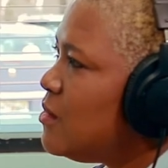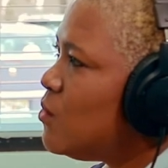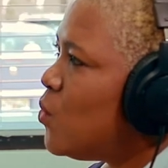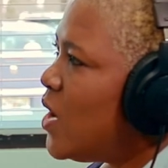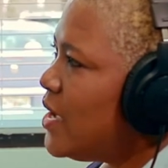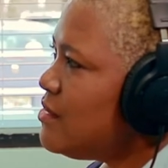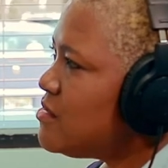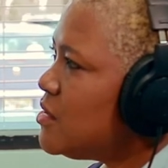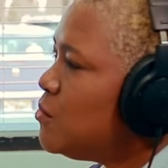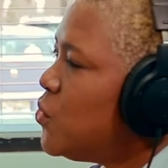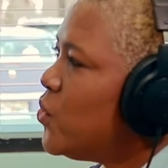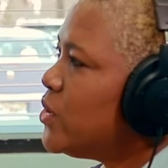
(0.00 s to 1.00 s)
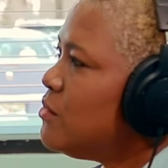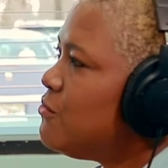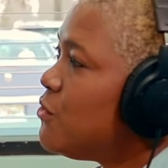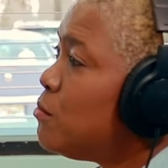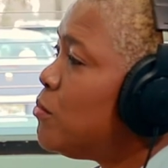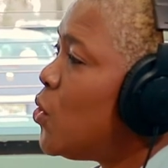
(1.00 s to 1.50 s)
why is it important
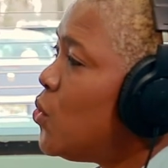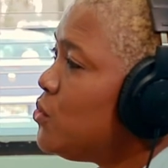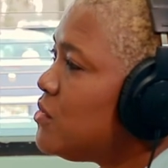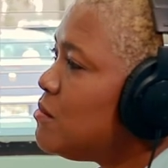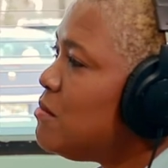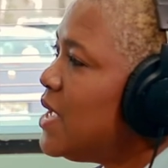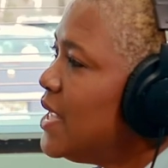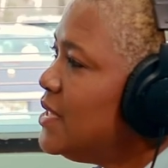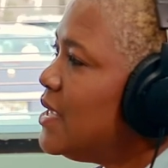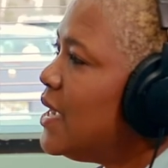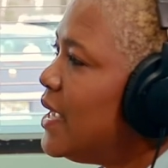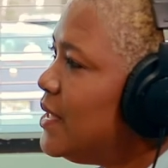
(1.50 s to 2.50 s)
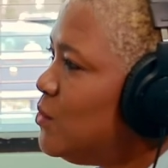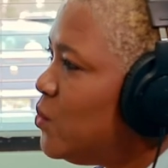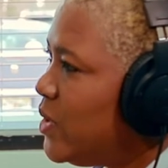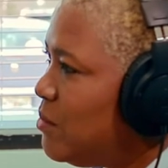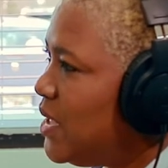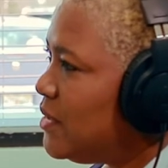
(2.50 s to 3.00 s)
for both men and
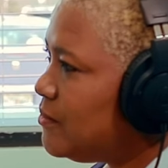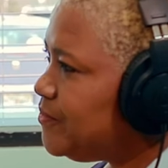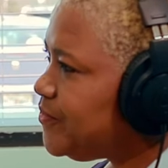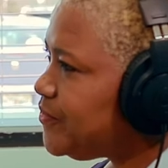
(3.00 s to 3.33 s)
women